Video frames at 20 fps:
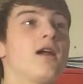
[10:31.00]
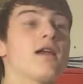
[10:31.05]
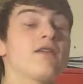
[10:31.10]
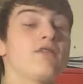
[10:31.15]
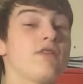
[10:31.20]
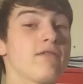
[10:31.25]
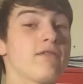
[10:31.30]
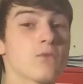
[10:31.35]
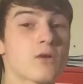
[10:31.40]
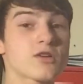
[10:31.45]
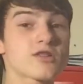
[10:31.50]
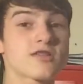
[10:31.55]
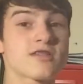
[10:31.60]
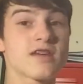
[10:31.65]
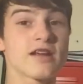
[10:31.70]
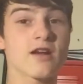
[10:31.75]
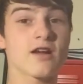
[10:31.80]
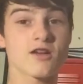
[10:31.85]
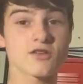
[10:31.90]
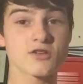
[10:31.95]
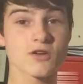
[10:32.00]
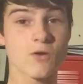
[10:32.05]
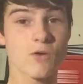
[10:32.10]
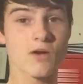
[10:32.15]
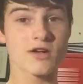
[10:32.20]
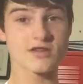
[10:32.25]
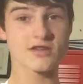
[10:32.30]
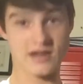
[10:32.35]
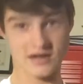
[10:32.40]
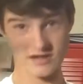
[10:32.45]
If you haven't watched the thinning, also go
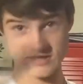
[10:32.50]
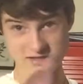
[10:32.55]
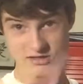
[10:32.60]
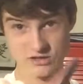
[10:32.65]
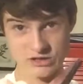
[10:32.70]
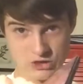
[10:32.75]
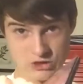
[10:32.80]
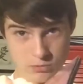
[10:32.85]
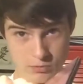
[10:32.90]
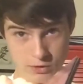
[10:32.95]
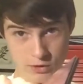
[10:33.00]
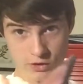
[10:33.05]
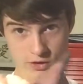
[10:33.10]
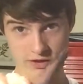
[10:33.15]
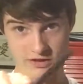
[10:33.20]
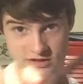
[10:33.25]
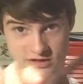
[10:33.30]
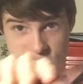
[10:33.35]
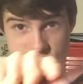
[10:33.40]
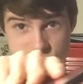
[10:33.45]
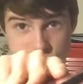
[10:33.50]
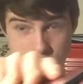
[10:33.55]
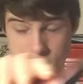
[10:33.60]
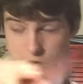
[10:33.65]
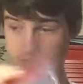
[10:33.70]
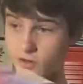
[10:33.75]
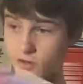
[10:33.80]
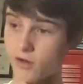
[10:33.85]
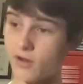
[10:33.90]
watch that because it's super good. It's super good.